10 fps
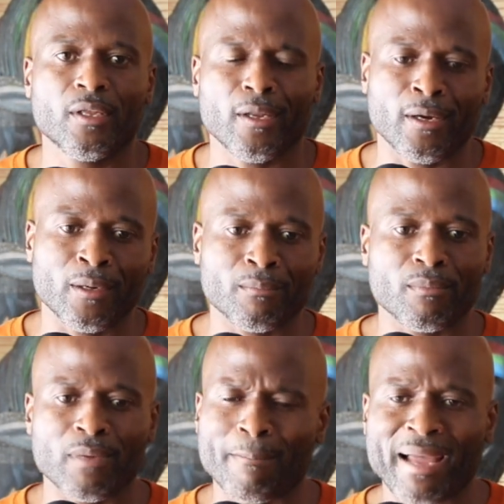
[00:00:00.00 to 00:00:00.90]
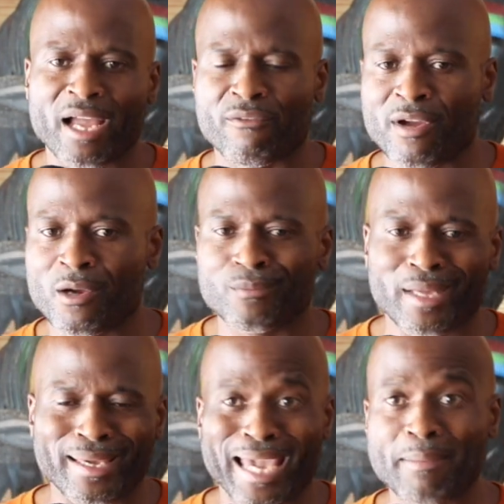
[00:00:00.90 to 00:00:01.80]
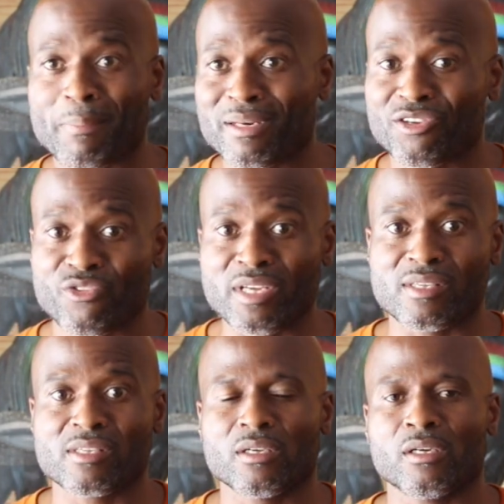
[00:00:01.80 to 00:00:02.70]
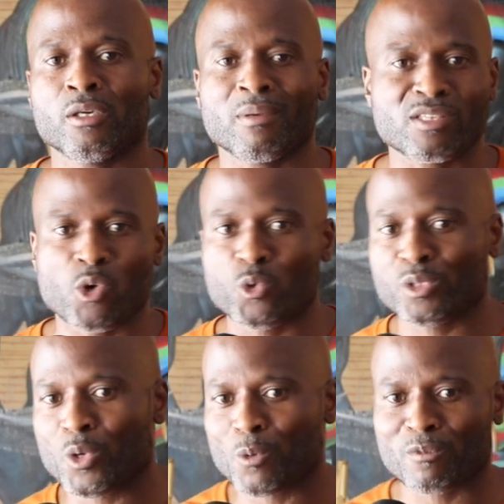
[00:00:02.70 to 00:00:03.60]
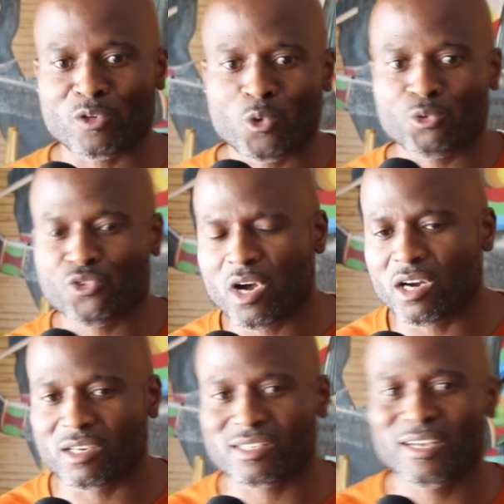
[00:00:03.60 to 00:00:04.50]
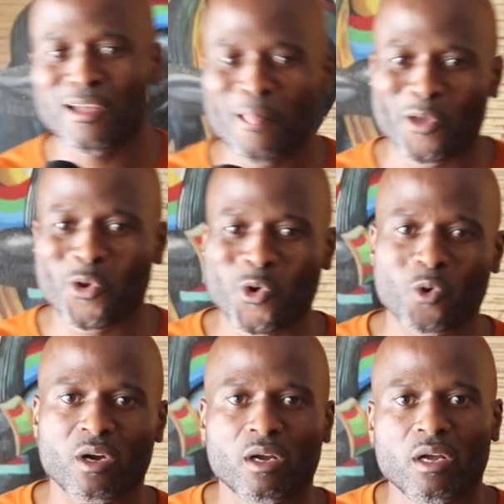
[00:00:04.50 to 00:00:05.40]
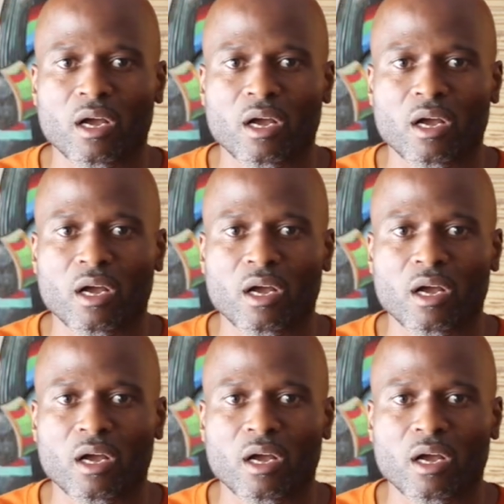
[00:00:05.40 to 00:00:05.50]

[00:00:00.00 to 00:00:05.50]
My background, I came up in the streets, and I sold dope, sold drugs, you know,